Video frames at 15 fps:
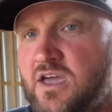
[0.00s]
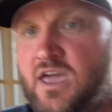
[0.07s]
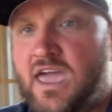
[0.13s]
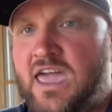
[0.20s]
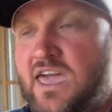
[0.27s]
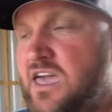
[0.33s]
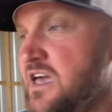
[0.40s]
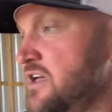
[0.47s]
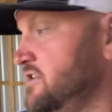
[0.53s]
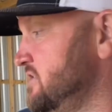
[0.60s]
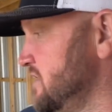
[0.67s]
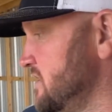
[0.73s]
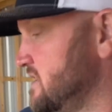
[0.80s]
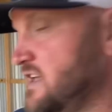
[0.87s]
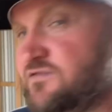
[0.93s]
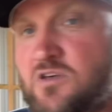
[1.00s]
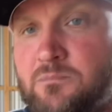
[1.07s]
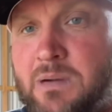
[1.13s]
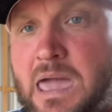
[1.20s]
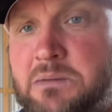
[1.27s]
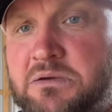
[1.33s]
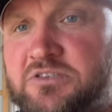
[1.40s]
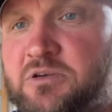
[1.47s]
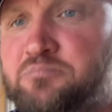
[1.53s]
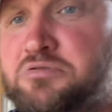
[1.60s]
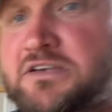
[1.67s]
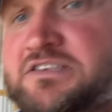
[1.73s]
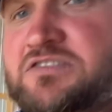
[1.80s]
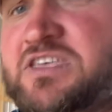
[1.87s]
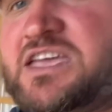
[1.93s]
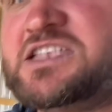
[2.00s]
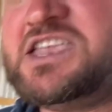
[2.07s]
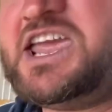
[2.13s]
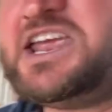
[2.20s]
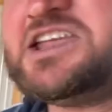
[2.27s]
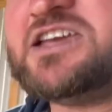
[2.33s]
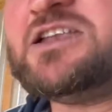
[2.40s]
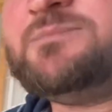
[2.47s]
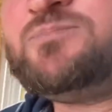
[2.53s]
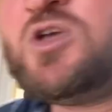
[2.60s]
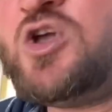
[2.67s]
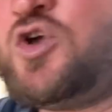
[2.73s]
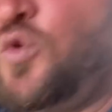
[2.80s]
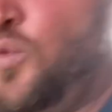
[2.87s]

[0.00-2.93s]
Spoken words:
and give the babies the place that they needed. We